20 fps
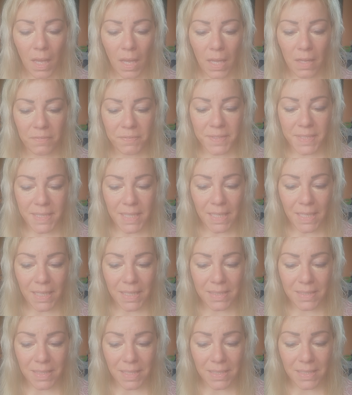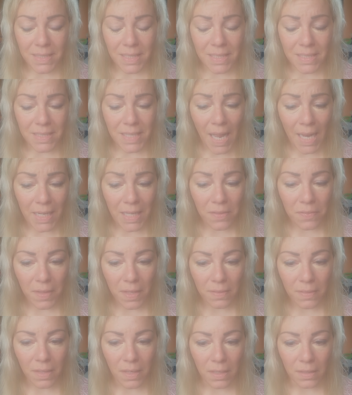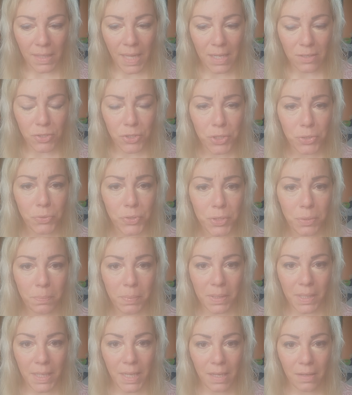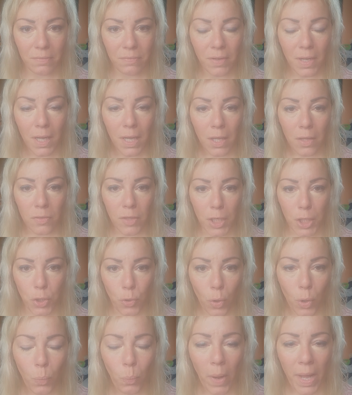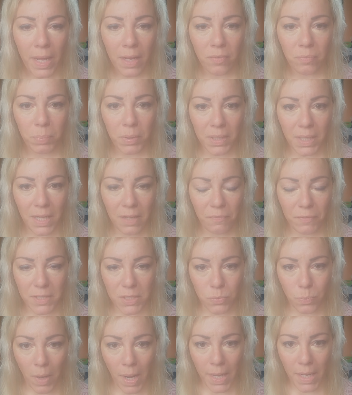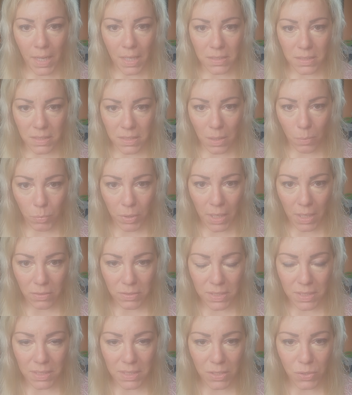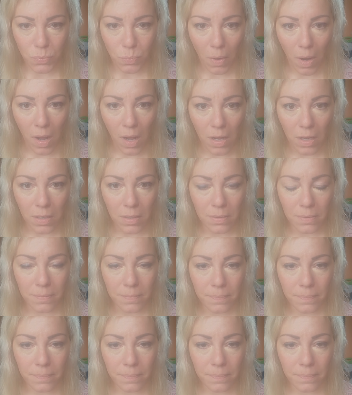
If sin exists, it is anything that allows you to believe that your way of belief is right and someone else's is wrong.